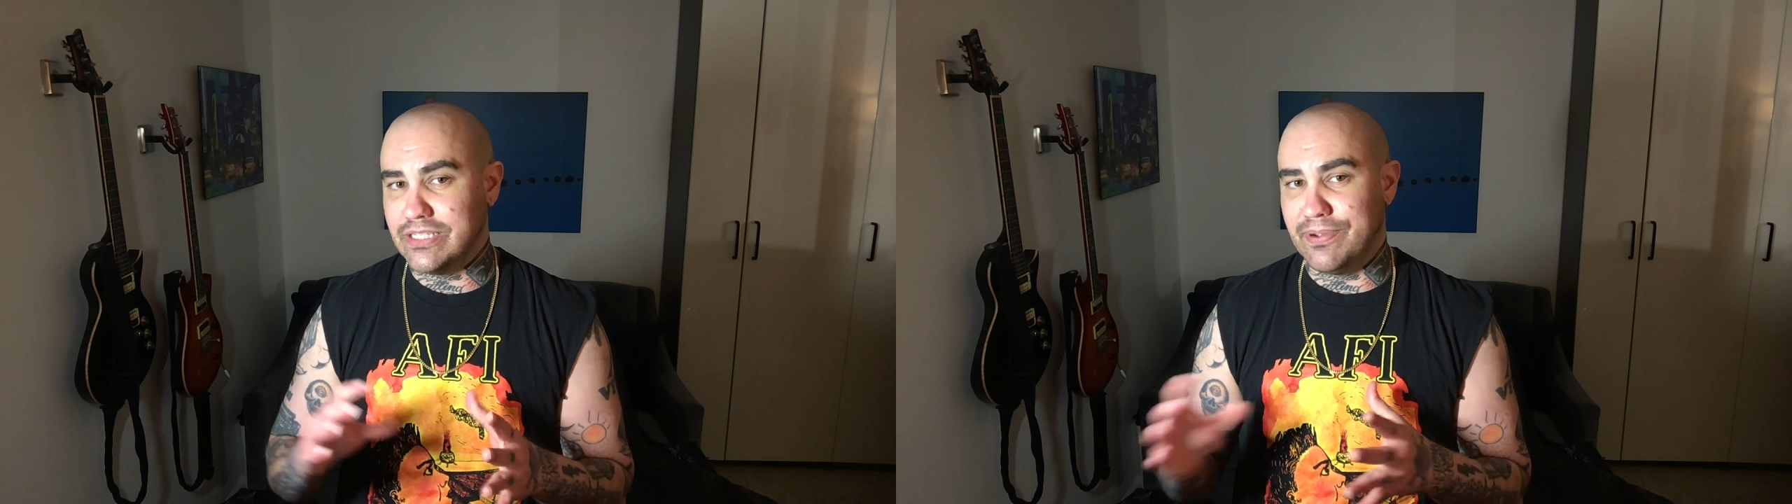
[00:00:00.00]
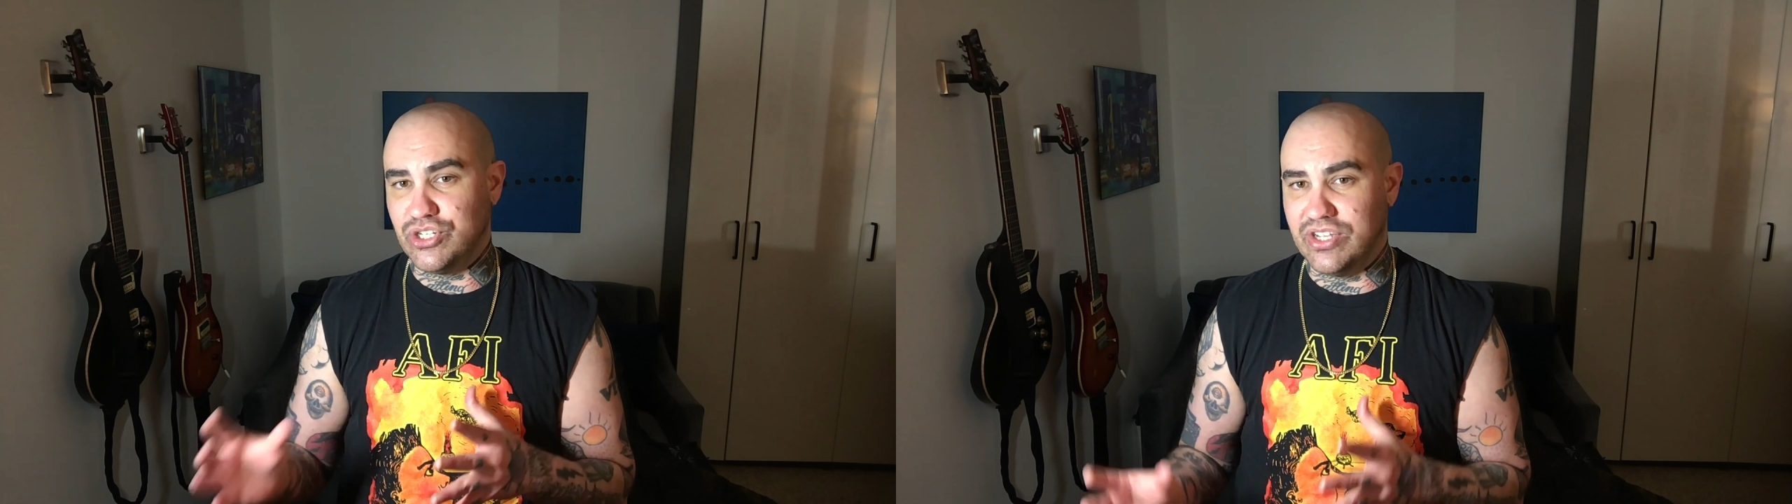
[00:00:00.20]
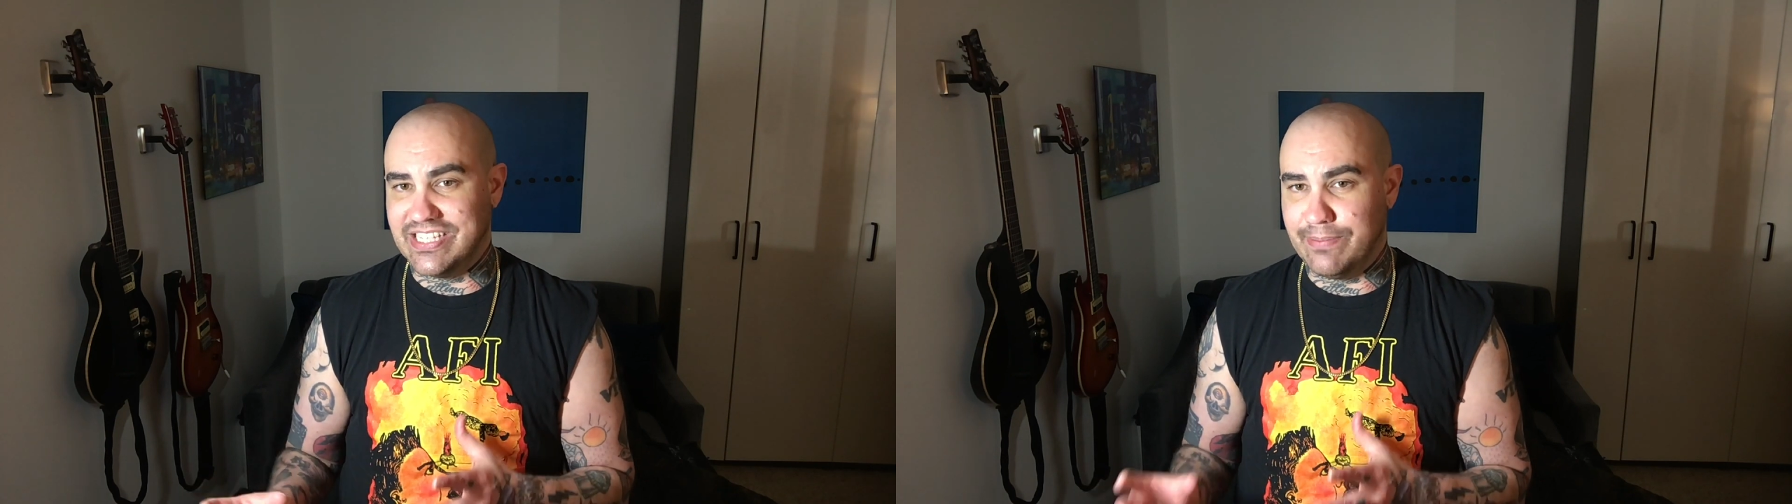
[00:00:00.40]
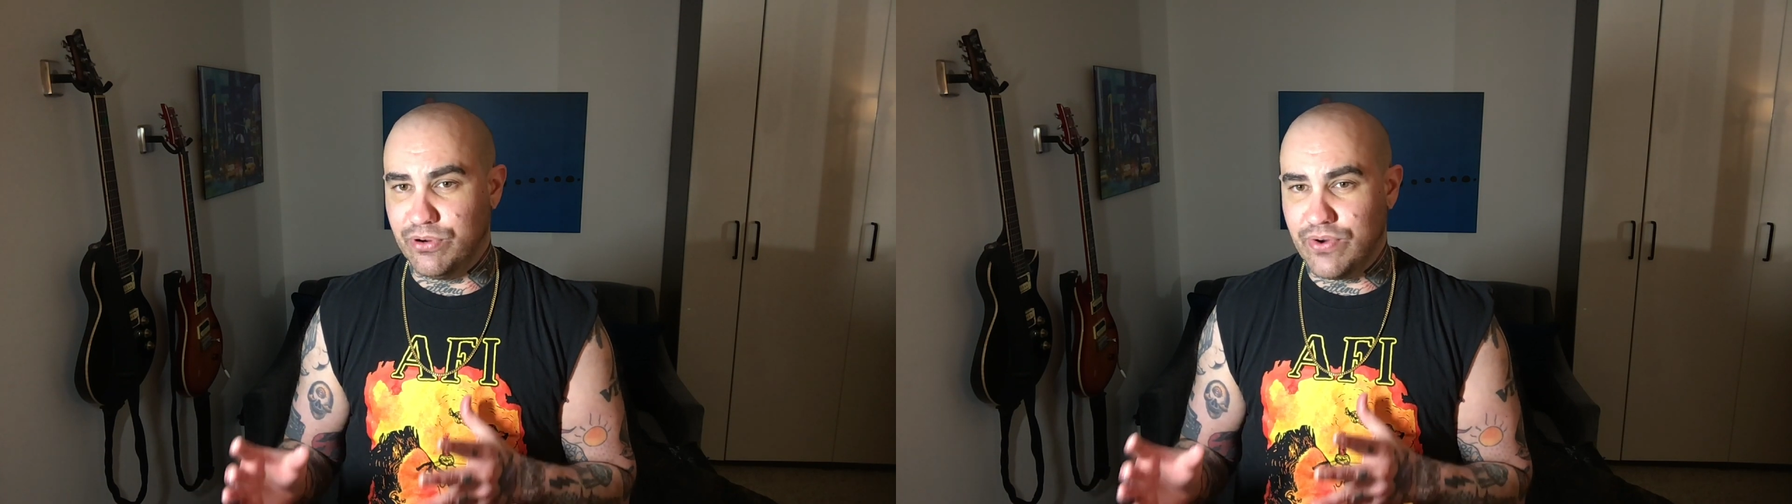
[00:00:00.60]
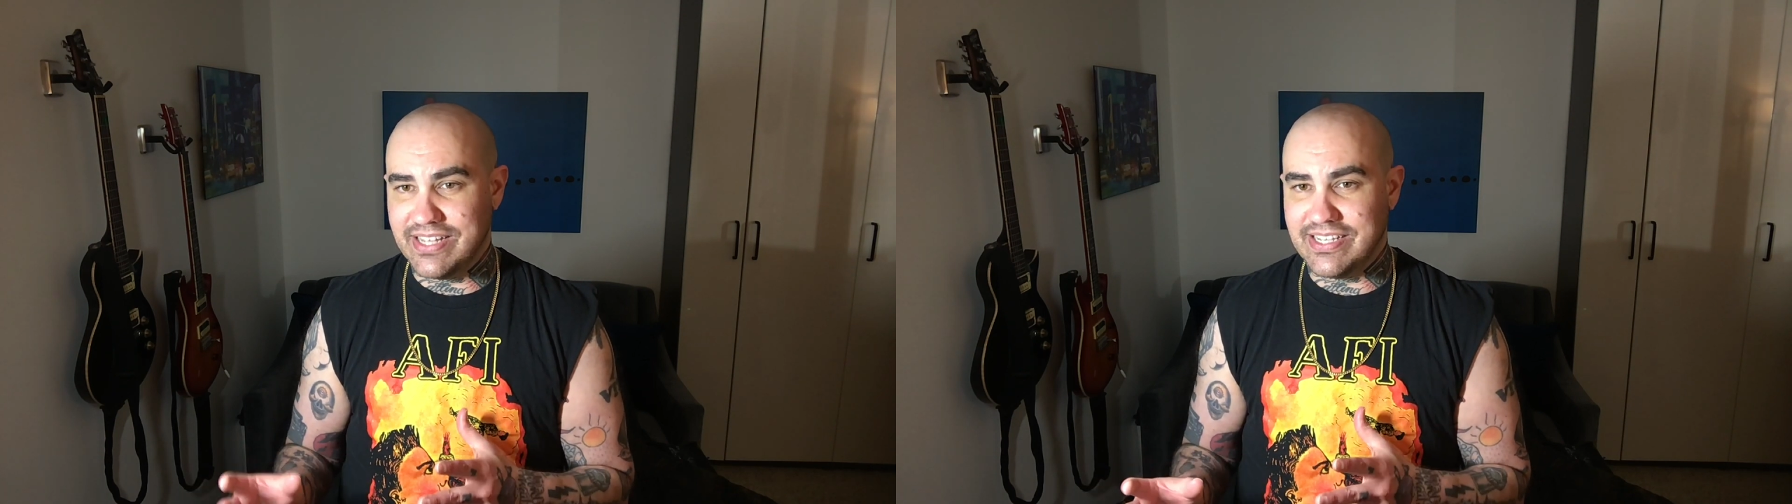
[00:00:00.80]
especially as it
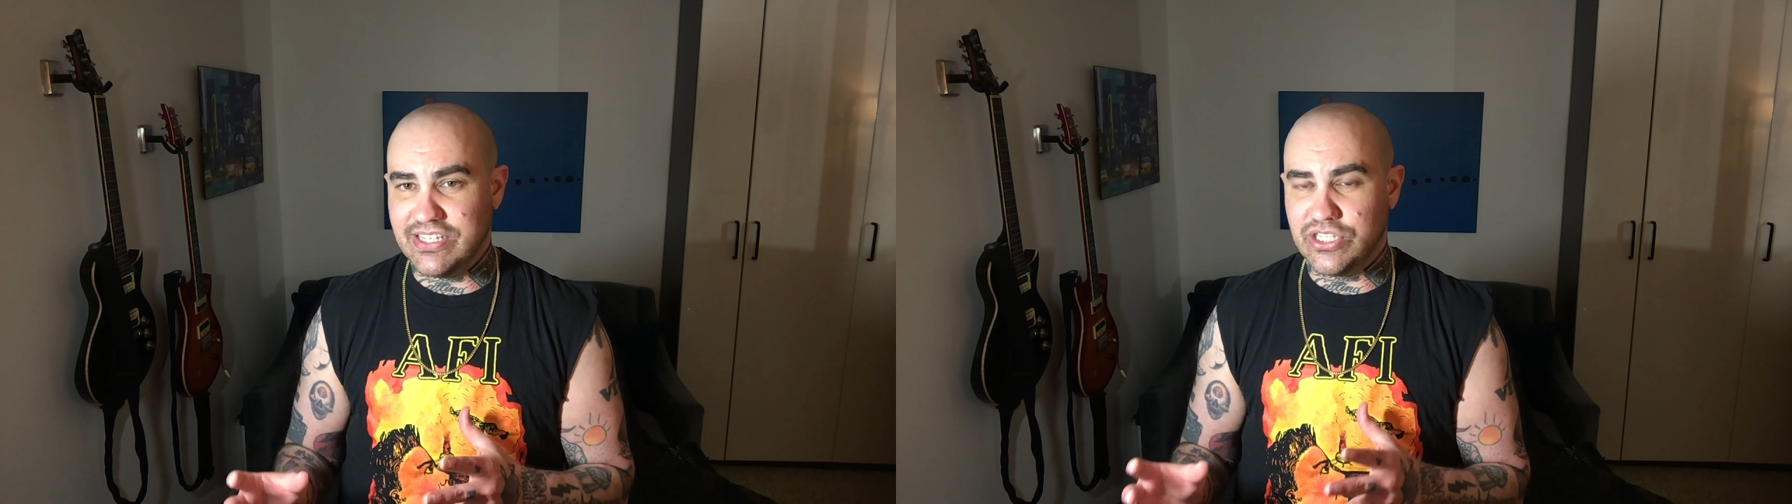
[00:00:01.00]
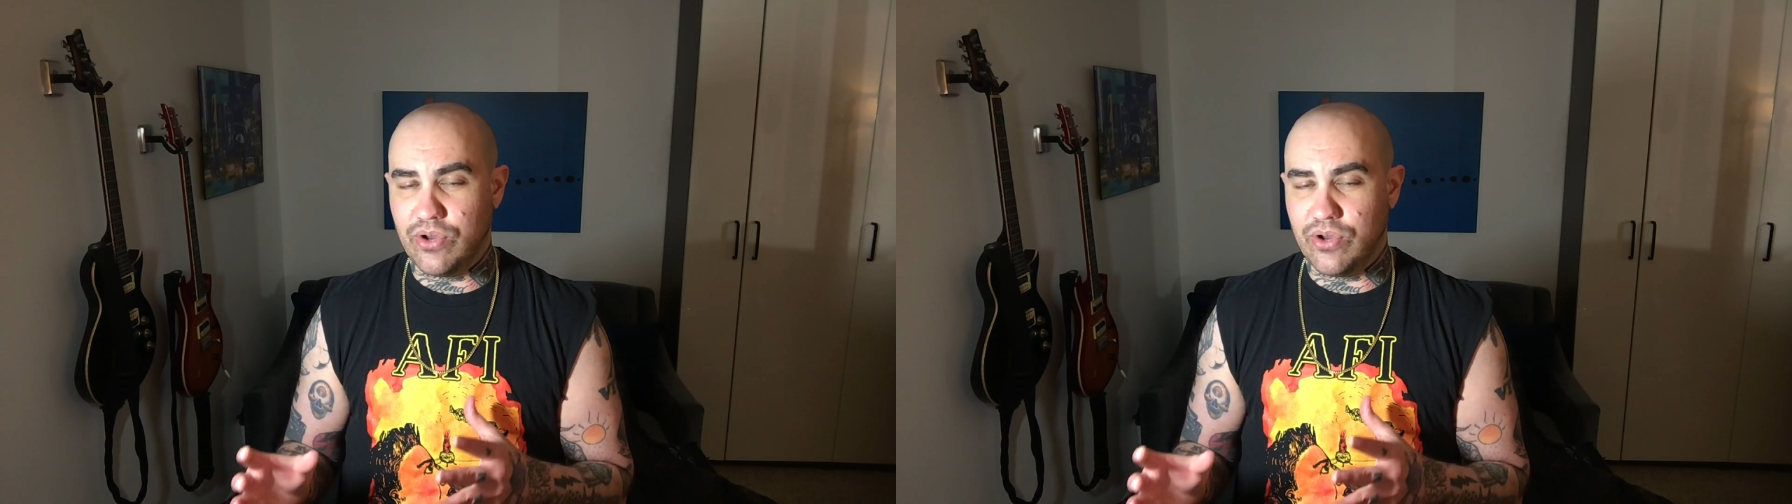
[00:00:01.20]
progresses,